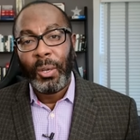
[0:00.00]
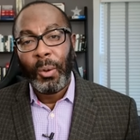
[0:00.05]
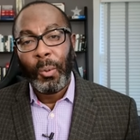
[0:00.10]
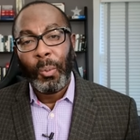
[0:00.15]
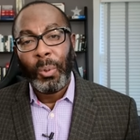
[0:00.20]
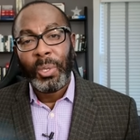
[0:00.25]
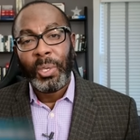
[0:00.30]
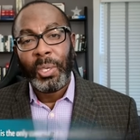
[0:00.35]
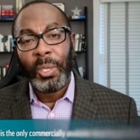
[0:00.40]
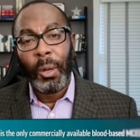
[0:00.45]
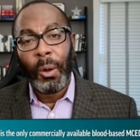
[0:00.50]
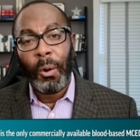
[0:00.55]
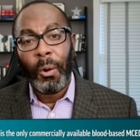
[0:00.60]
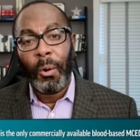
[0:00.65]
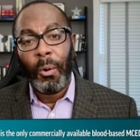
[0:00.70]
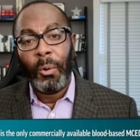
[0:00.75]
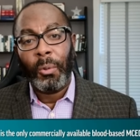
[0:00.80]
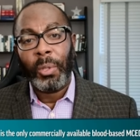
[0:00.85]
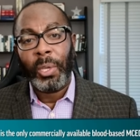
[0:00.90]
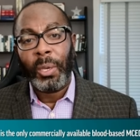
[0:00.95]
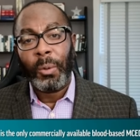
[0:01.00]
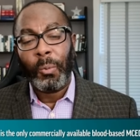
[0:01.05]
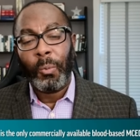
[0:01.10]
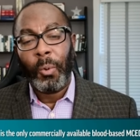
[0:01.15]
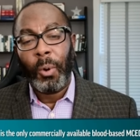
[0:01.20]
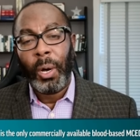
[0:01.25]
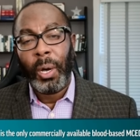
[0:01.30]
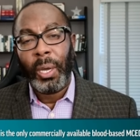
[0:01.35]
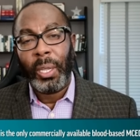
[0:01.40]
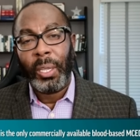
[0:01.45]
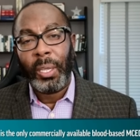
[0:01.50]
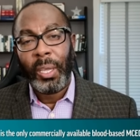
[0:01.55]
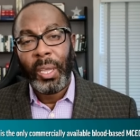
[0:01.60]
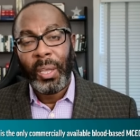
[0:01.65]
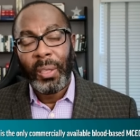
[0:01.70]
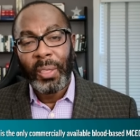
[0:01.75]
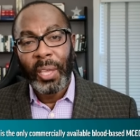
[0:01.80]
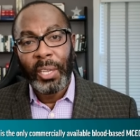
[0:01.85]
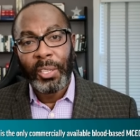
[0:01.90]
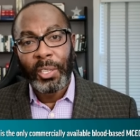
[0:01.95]
which is the only one
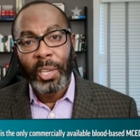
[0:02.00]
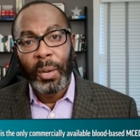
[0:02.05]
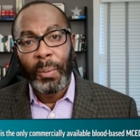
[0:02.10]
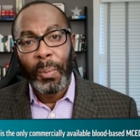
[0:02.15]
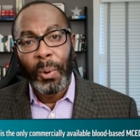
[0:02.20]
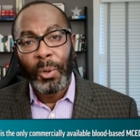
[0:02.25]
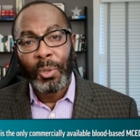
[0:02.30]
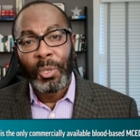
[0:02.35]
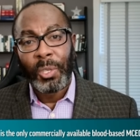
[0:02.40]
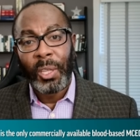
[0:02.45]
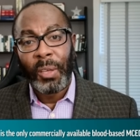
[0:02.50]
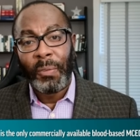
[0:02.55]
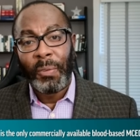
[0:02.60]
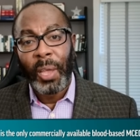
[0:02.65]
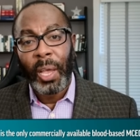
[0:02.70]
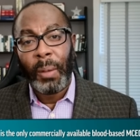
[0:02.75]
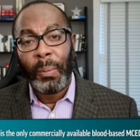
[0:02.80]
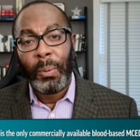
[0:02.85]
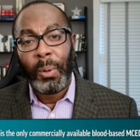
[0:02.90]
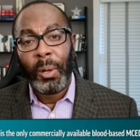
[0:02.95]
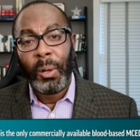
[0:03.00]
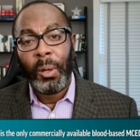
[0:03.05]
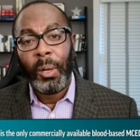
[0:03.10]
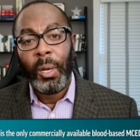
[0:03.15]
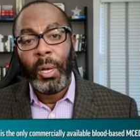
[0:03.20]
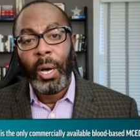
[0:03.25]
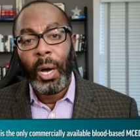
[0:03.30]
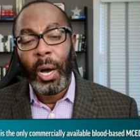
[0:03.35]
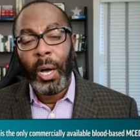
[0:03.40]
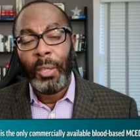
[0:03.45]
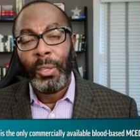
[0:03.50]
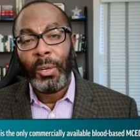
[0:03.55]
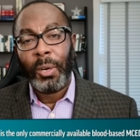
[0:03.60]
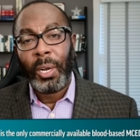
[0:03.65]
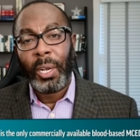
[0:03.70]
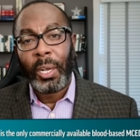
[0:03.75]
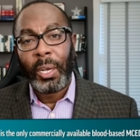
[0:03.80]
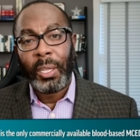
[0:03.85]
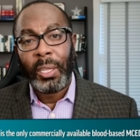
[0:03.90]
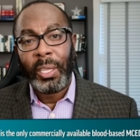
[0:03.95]
that is commercially available under a
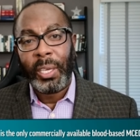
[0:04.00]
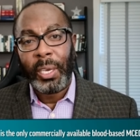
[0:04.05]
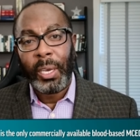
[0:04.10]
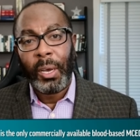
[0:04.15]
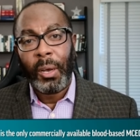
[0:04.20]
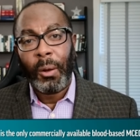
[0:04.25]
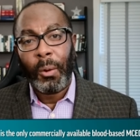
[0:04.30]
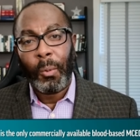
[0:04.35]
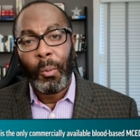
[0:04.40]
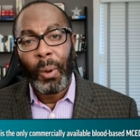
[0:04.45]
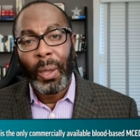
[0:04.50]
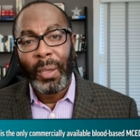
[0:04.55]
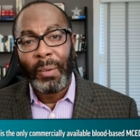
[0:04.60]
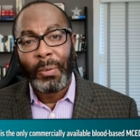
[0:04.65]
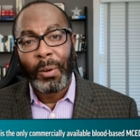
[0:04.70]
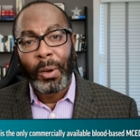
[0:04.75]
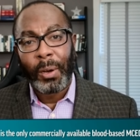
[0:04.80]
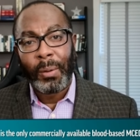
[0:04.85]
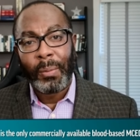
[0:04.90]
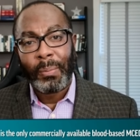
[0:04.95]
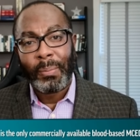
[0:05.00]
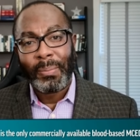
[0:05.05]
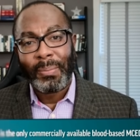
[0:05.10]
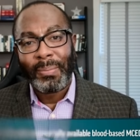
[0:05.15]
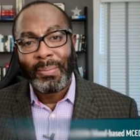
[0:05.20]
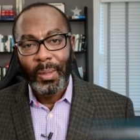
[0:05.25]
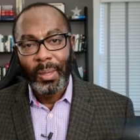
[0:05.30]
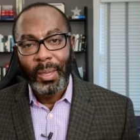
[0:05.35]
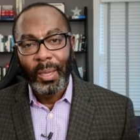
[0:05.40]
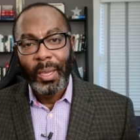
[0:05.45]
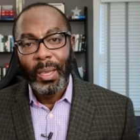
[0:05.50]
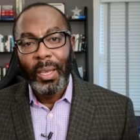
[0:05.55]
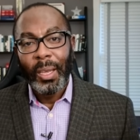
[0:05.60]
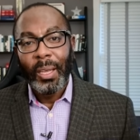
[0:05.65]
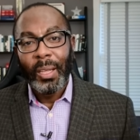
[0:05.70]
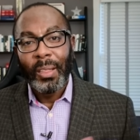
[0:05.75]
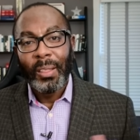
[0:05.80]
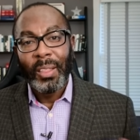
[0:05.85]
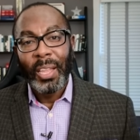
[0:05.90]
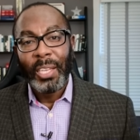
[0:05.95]
CLIA waiver.
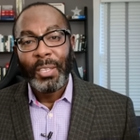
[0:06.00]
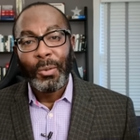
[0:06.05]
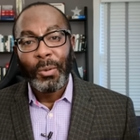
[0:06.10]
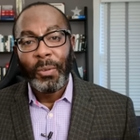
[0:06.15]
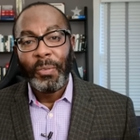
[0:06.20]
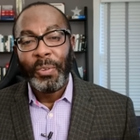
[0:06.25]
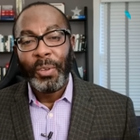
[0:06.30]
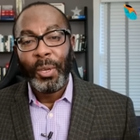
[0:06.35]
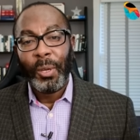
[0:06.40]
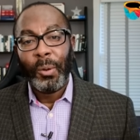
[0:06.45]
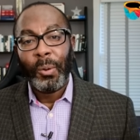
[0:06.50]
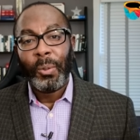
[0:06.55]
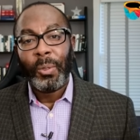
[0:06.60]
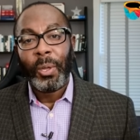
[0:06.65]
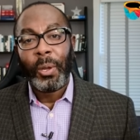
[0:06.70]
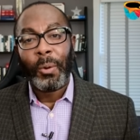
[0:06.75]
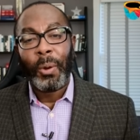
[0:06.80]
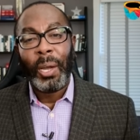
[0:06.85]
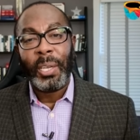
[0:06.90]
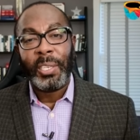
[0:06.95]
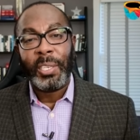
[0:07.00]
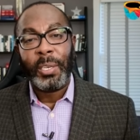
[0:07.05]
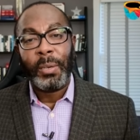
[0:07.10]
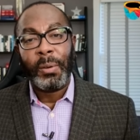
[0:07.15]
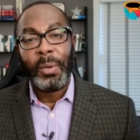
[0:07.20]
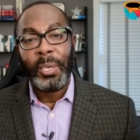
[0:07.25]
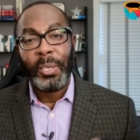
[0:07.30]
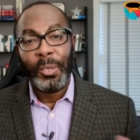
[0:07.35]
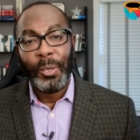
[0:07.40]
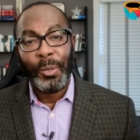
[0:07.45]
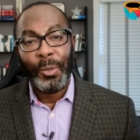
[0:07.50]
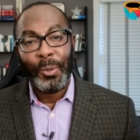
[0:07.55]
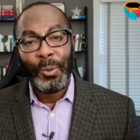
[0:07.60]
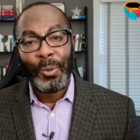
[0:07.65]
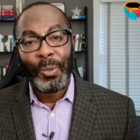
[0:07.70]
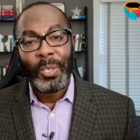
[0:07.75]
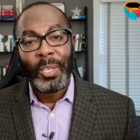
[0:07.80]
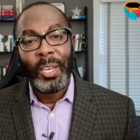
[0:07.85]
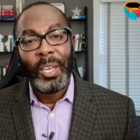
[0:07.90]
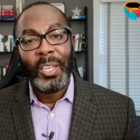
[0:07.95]
Let's review the criteria
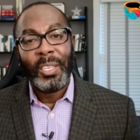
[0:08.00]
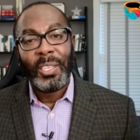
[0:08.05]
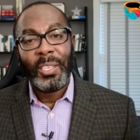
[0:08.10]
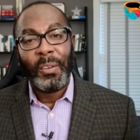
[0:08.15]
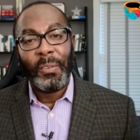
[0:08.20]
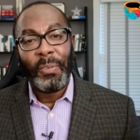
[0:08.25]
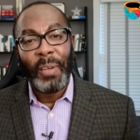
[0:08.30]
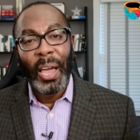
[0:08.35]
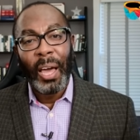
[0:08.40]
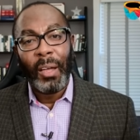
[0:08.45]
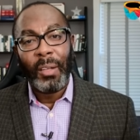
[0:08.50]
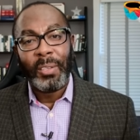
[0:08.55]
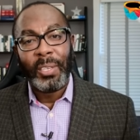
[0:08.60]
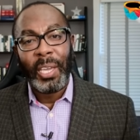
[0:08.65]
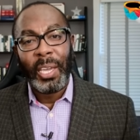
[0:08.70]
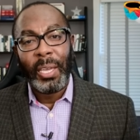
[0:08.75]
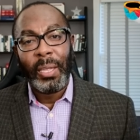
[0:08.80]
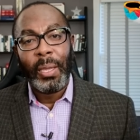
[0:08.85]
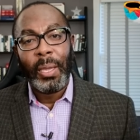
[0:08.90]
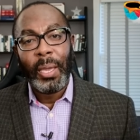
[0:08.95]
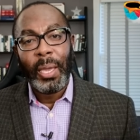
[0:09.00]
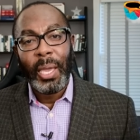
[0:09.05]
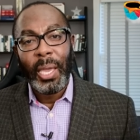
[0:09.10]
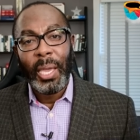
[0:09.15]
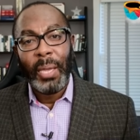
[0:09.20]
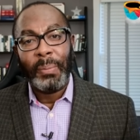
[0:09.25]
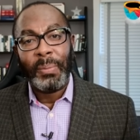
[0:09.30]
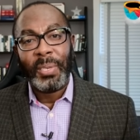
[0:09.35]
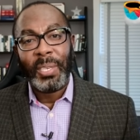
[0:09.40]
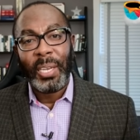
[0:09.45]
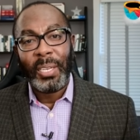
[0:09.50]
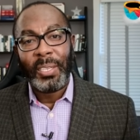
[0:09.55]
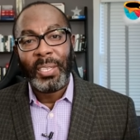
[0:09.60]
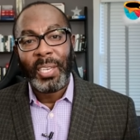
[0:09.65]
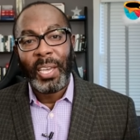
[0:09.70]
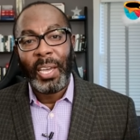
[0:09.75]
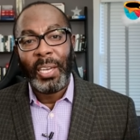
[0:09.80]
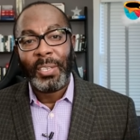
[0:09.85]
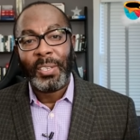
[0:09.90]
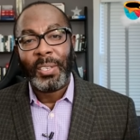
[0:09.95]
used to validate MCED
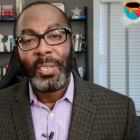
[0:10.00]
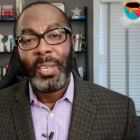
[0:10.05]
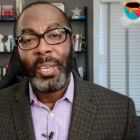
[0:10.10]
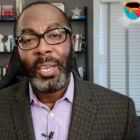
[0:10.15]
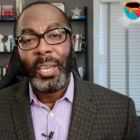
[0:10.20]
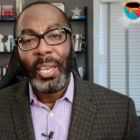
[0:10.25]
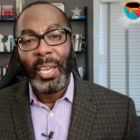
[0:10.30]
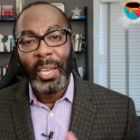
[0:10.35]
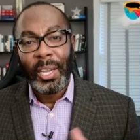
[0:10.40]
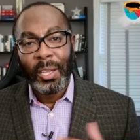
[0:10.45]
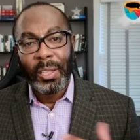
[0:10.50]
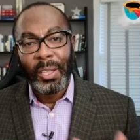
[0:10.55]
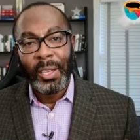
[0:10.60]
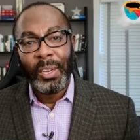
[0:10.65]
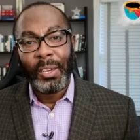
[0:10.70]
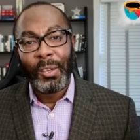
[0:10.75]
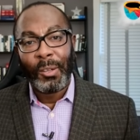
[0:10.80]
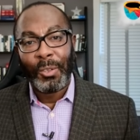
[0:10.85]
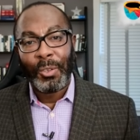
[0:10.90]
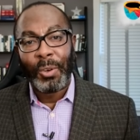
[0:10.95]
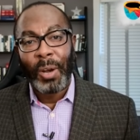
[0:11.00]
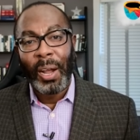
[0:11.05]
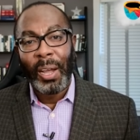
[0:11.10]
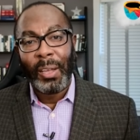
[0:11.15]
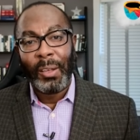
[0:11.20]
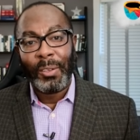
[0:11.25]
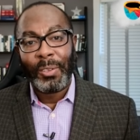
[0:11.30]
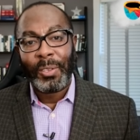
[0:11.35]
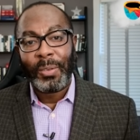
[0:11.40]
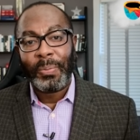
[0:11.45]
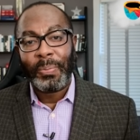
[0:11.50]
tests in clinical trials.